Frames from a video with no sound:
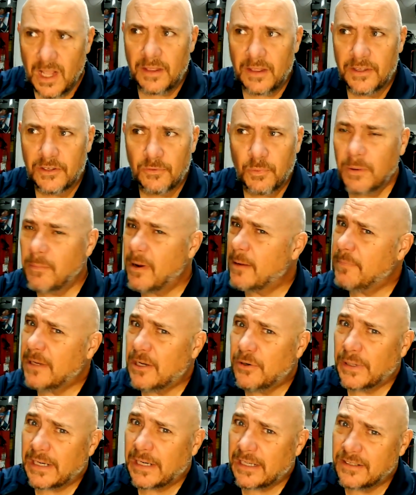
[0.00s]
This one might be
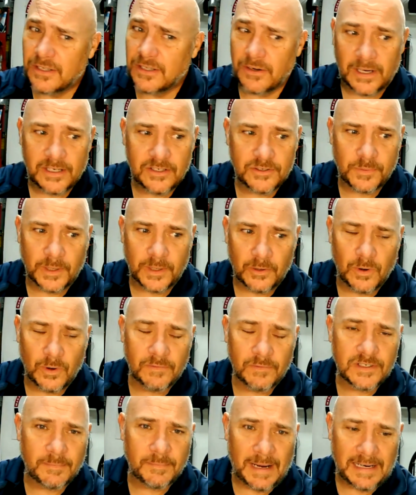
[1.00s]
quick too. I just want to go
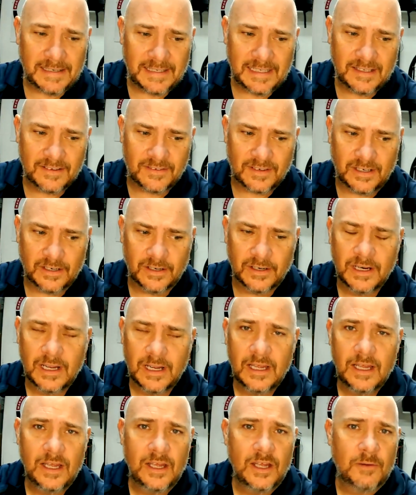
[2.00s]
over some ideas here.
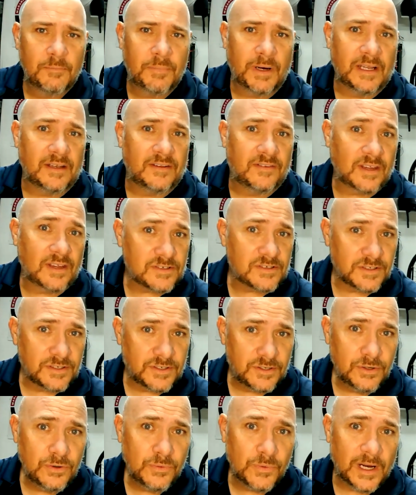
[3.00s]
But session
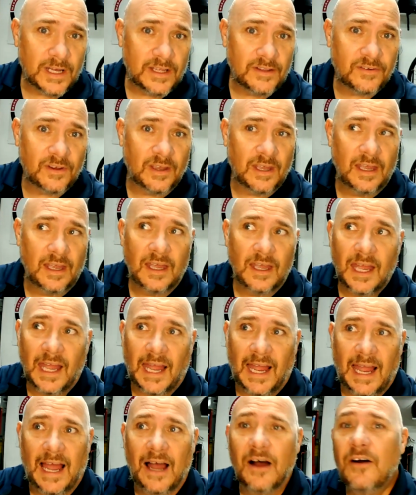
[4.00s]
2 was,
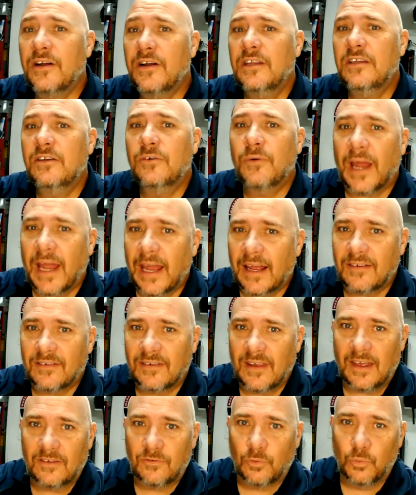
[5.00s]
how can you
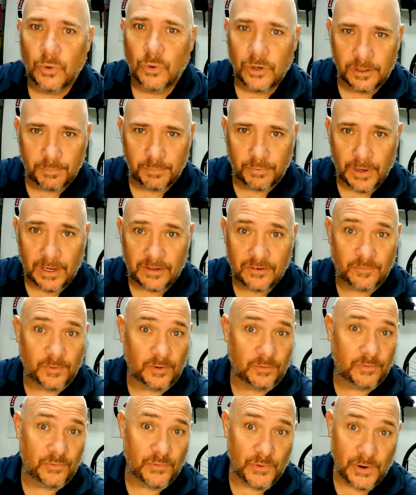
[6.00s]
access WordPress
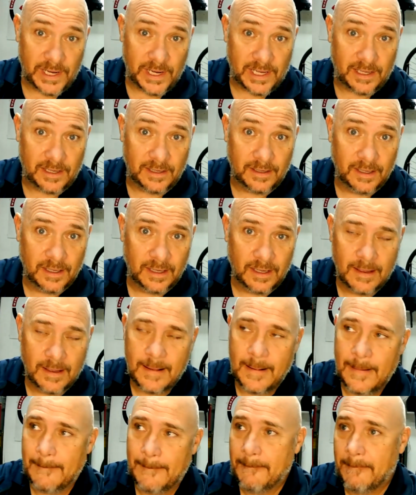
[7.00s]
for free?
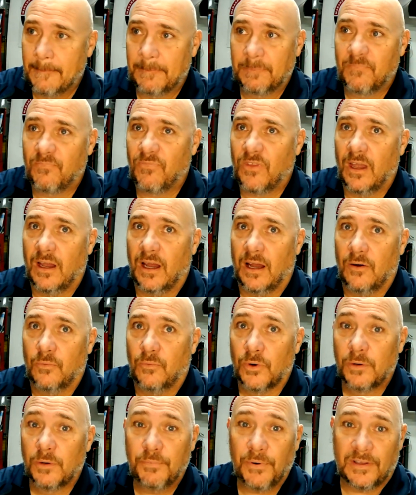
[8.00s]

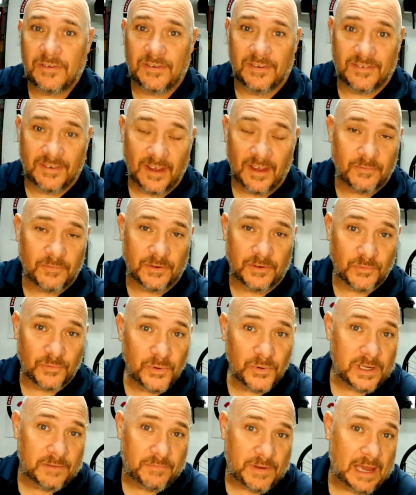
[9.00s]
WordPress itself is
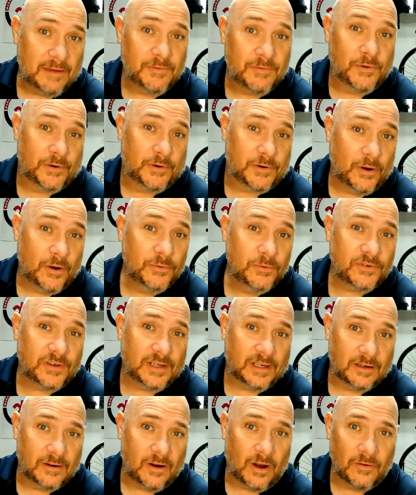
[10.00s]
free if you have your own
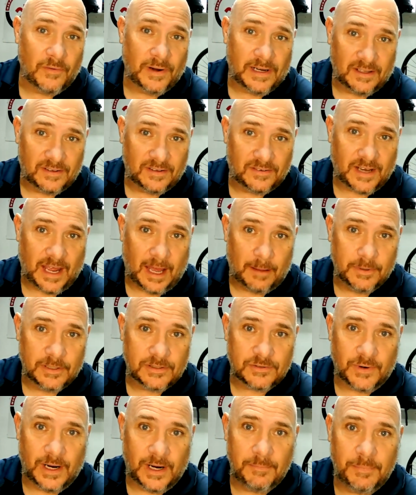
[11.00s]
hosting already
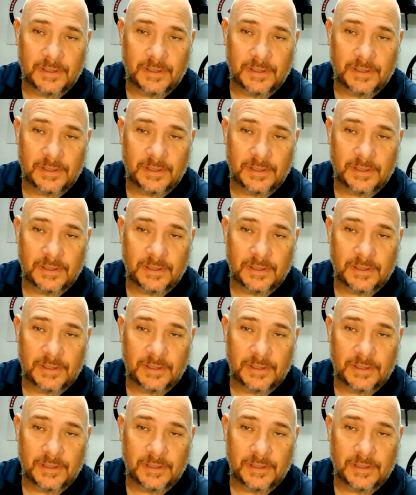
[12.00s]
established, right?